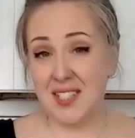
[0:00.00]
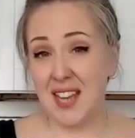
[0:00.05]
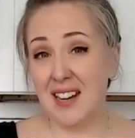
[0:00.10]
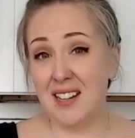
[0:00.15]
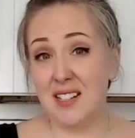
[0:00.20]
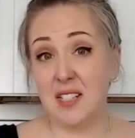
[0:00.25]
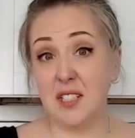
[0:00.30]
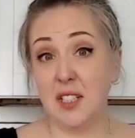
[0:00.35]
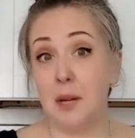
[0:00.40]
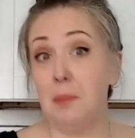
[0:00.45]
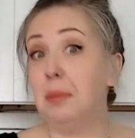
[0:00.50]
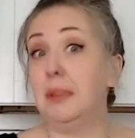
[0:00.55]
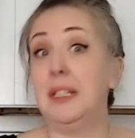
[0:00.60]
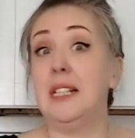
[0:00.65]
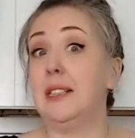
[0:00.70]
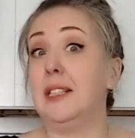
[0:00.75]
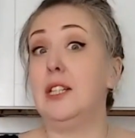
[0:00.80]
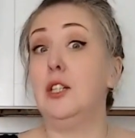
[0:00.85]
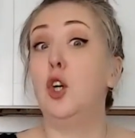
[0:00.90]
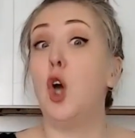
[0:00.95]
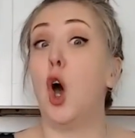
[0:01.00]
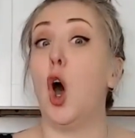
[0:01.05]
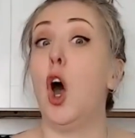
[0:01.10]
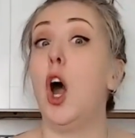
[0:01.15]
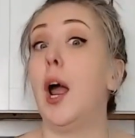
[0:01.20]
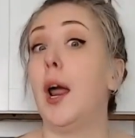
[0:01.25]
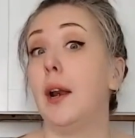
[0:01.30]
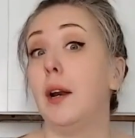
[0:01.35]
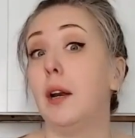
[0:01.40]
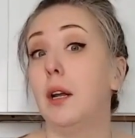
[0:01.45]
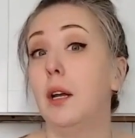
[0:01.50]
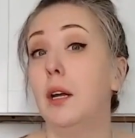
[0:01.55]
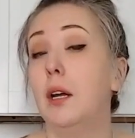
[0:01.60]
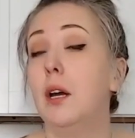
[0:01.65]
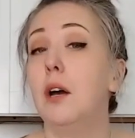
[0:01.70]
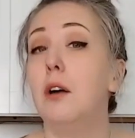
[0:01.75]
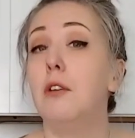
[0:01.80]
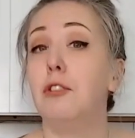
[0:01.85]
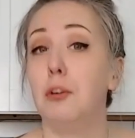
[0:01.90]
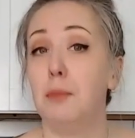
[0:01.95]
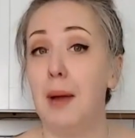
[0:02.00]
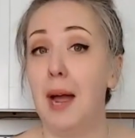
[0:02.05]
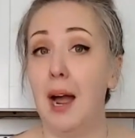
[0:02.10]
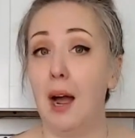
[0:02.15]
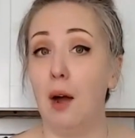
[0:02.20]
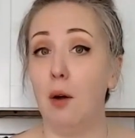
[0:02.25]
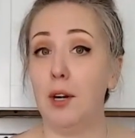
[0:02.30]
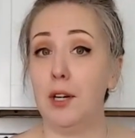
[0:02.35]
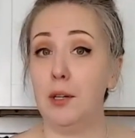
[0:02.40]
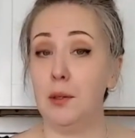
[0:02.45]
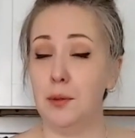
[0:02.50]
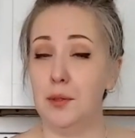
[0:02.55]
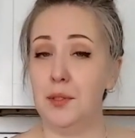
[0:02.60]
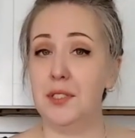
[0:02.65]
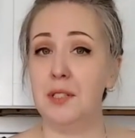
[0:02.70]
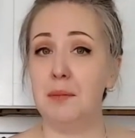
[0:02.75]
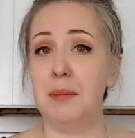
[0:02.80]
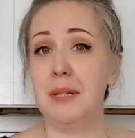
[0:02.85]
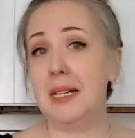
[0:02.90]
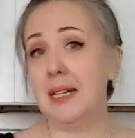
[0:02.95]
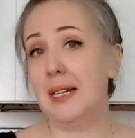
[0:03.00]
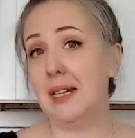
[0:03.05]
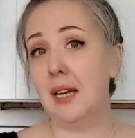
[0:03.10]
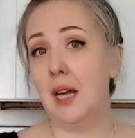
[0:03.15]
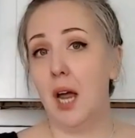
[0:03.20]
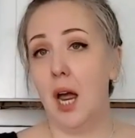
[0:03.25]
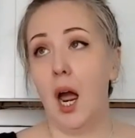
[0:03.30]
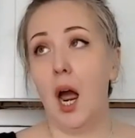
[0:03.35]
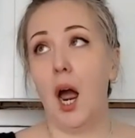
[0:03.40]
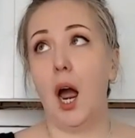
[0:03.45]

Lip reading: scent is completely gone from how it used to be,